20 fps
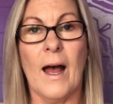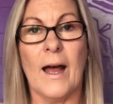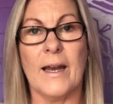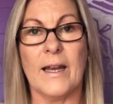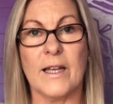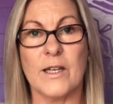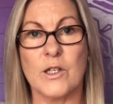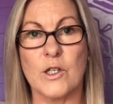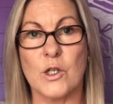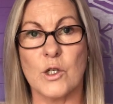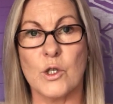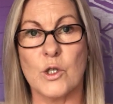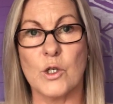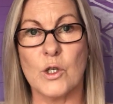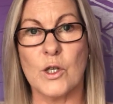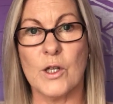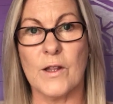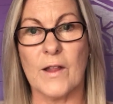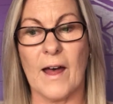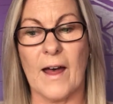And as you
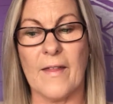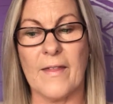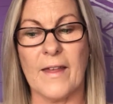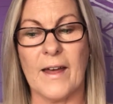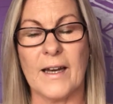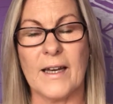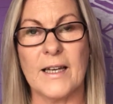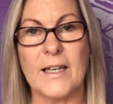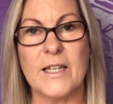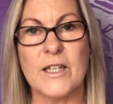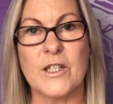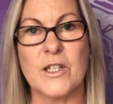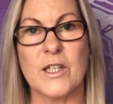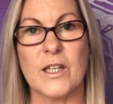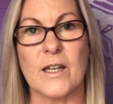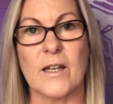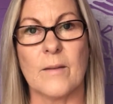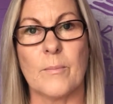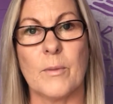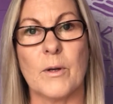do that, that
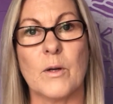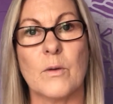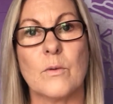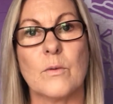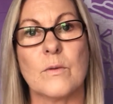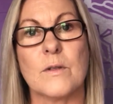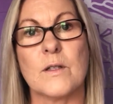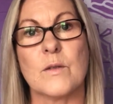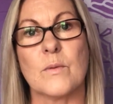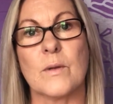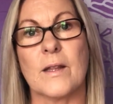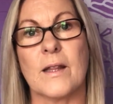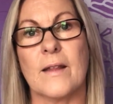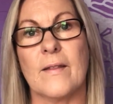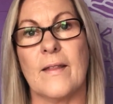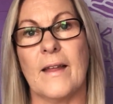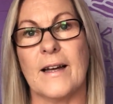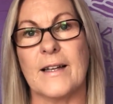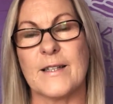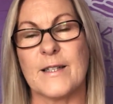energy builds
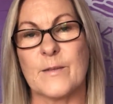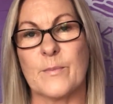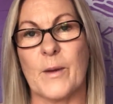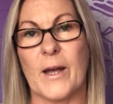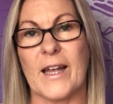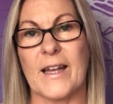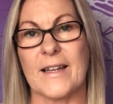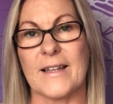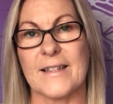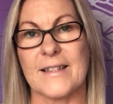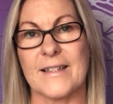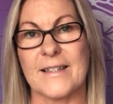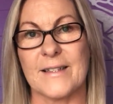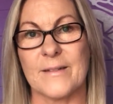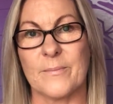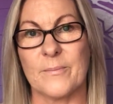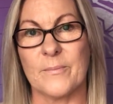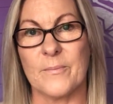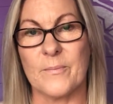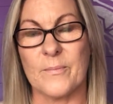within that
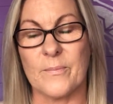space.